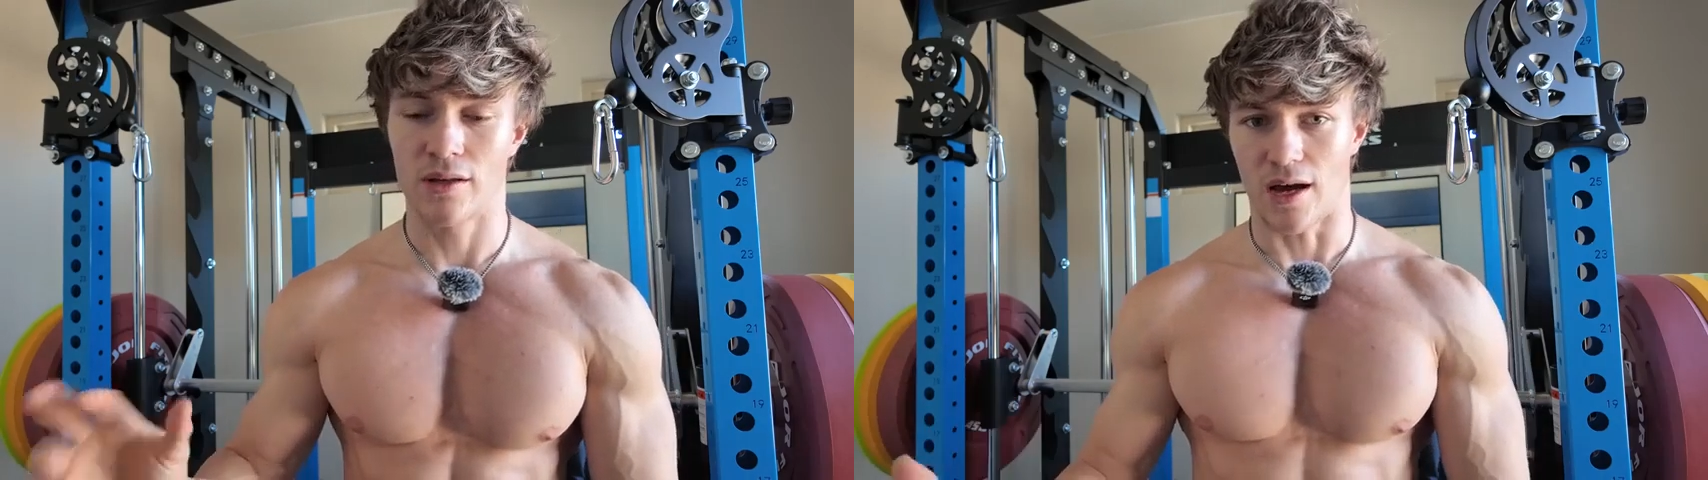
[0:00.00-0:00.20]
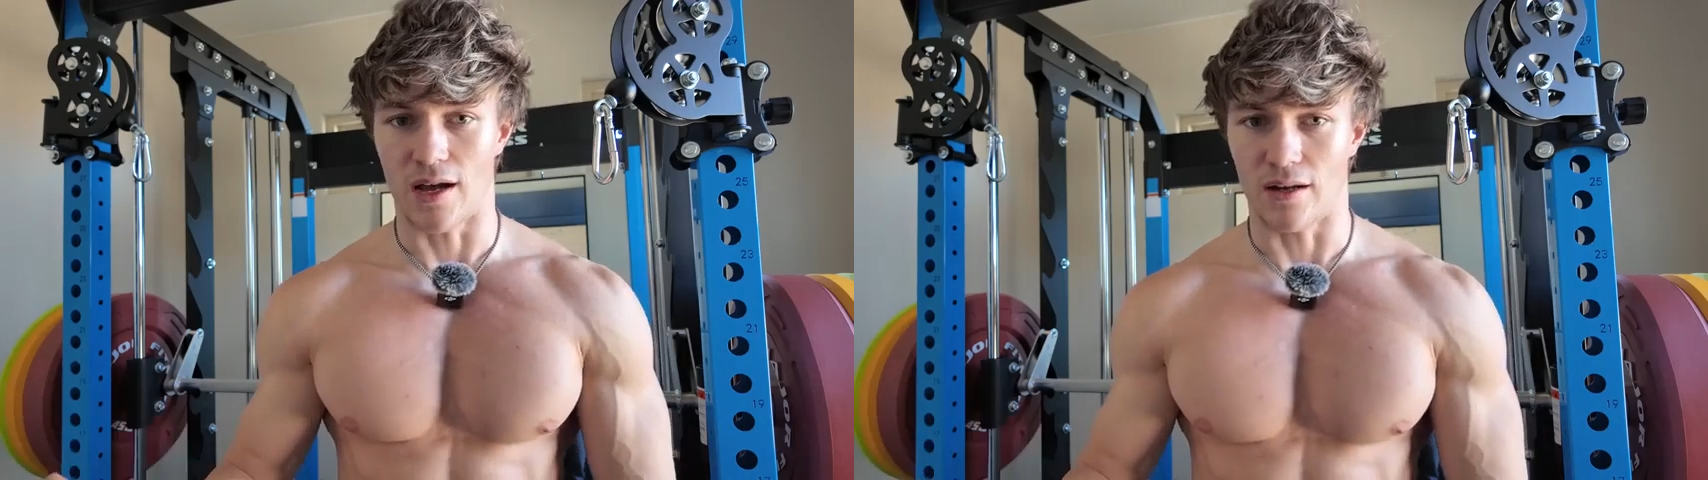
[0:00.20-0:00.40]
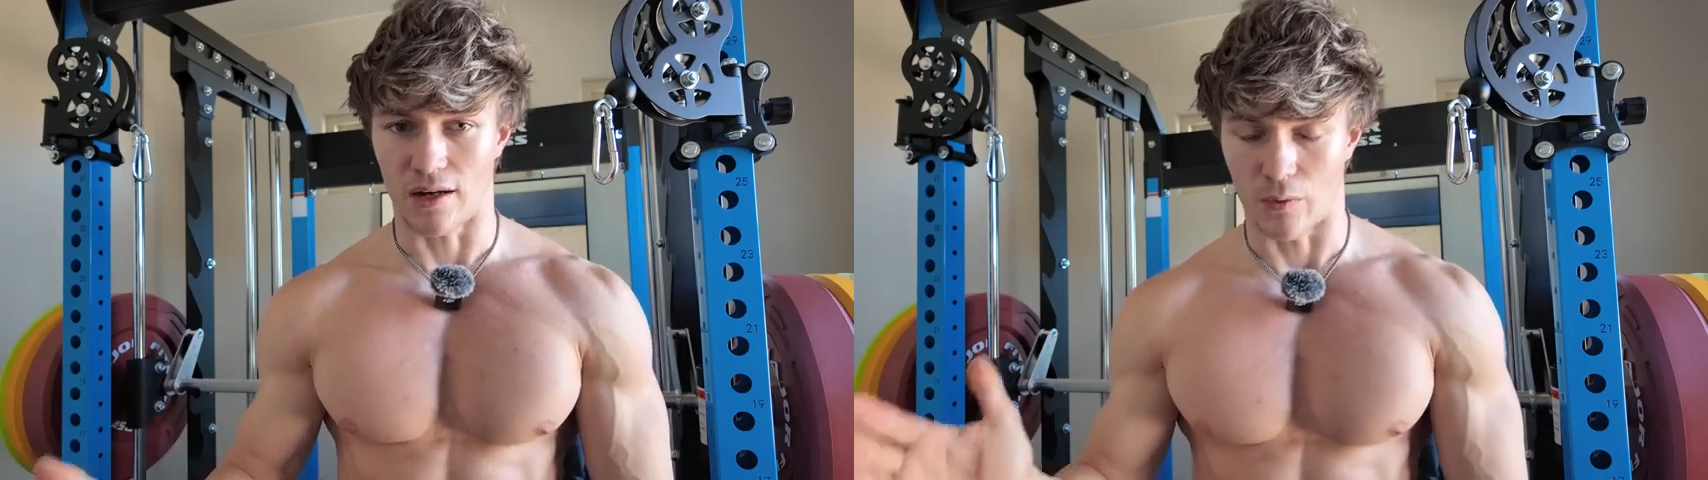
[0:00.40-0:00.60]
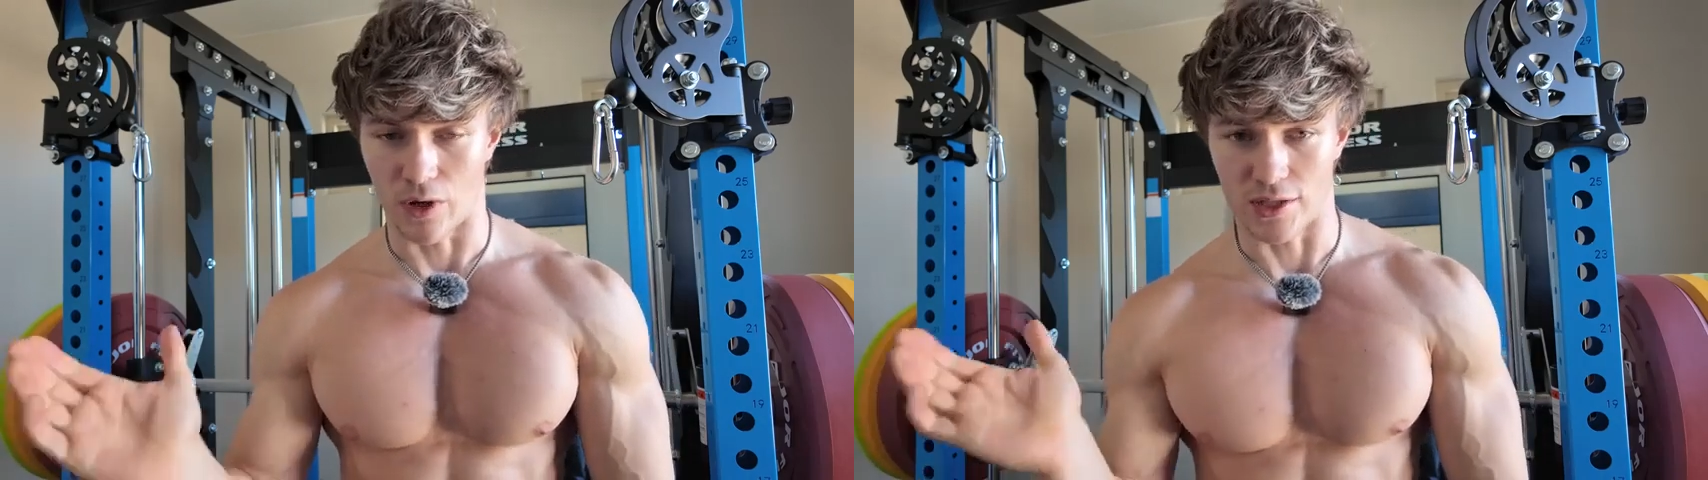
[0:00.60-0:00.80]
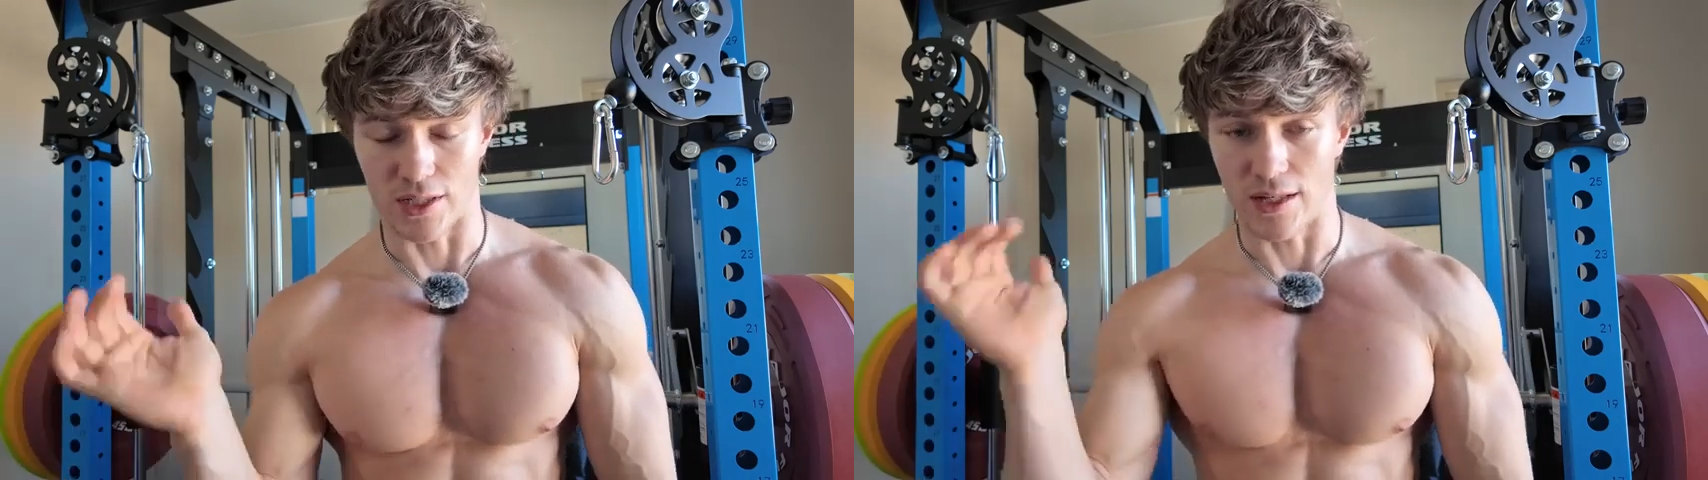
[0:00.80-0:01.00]
dyed and I
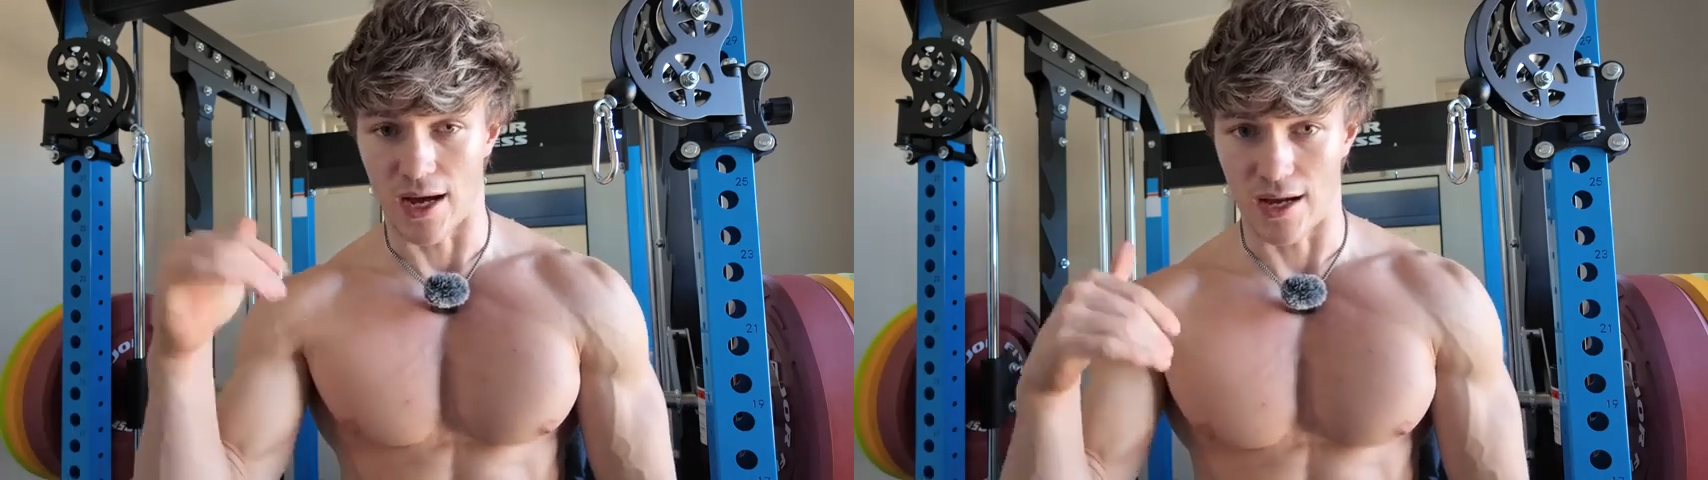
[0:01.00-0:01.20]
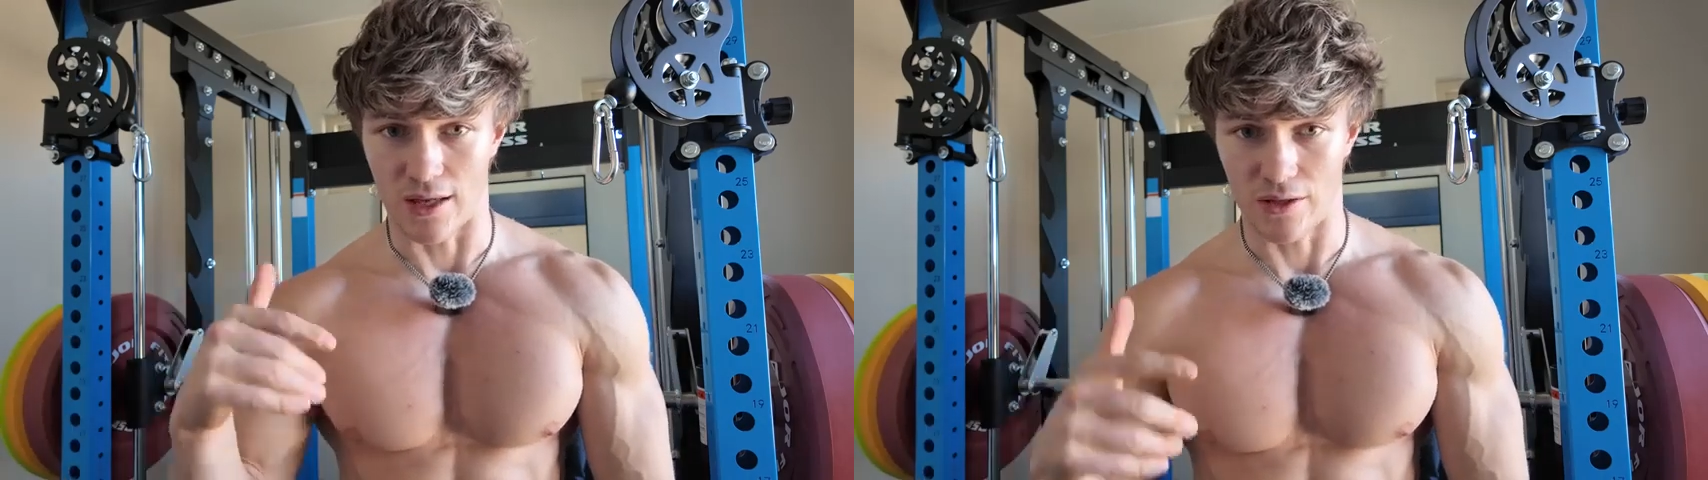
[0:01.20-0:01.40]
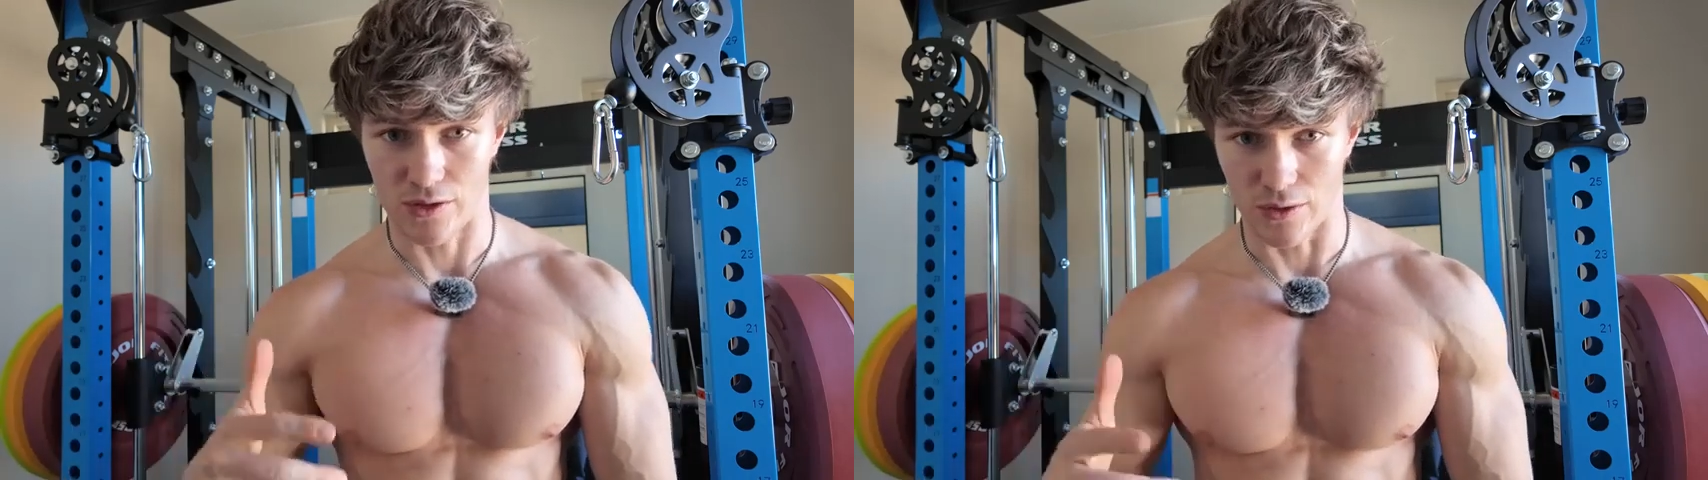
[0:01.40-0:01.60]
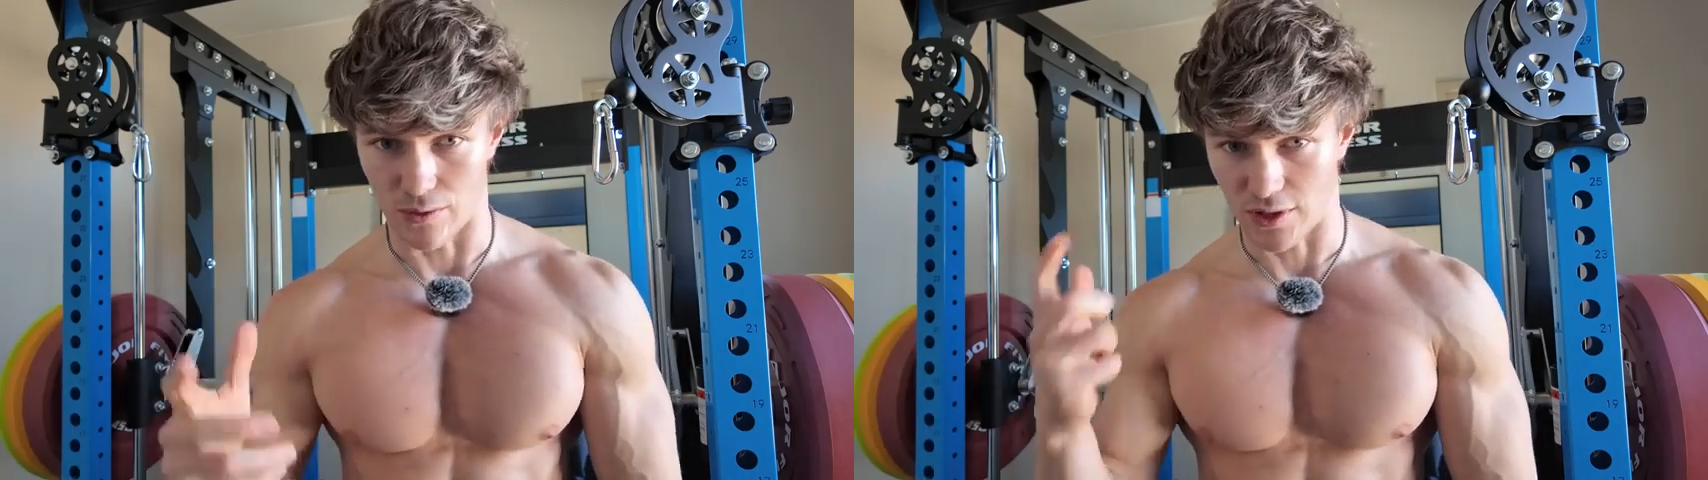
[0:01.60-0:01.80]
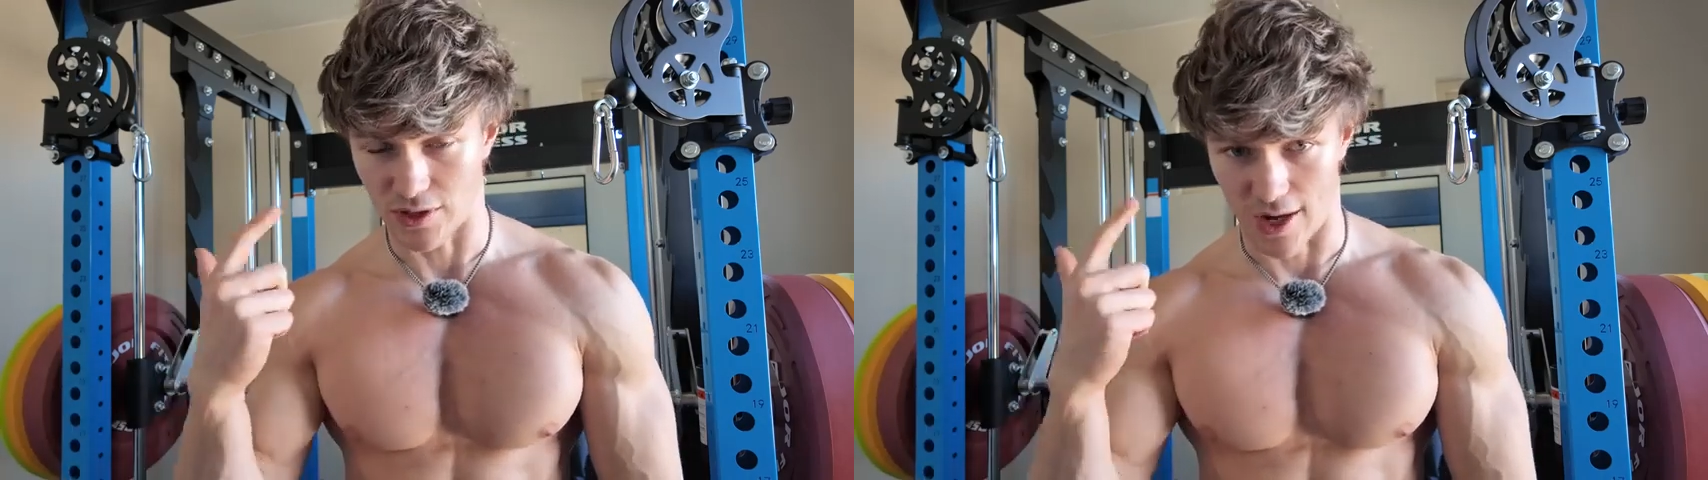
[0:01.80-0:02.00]
wanted to dye it
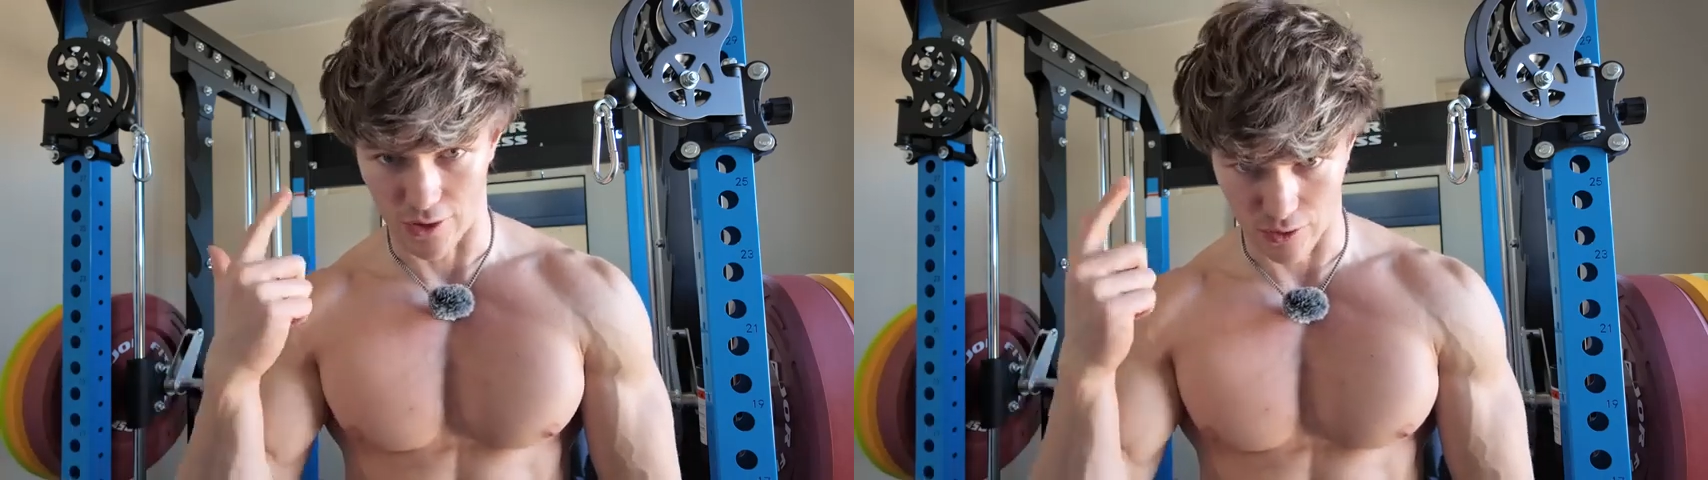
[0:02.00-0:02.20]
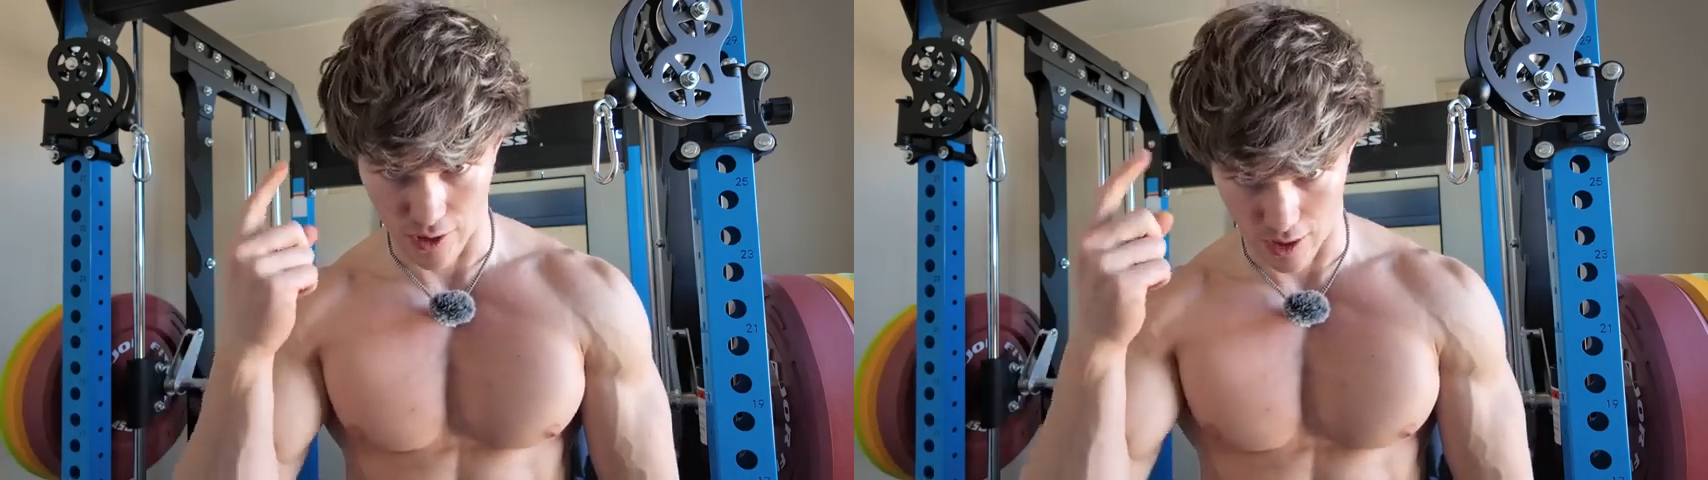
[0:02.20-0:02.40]
to this natural